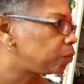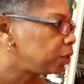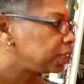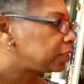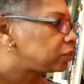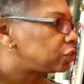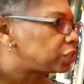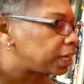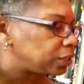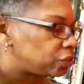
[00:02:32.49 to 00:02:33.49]
What needs to
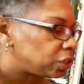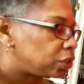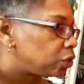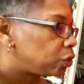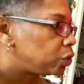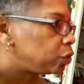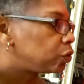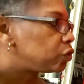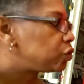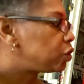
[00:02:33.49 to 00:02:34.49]
change?
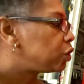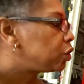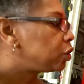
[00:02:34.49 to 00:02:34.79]
T,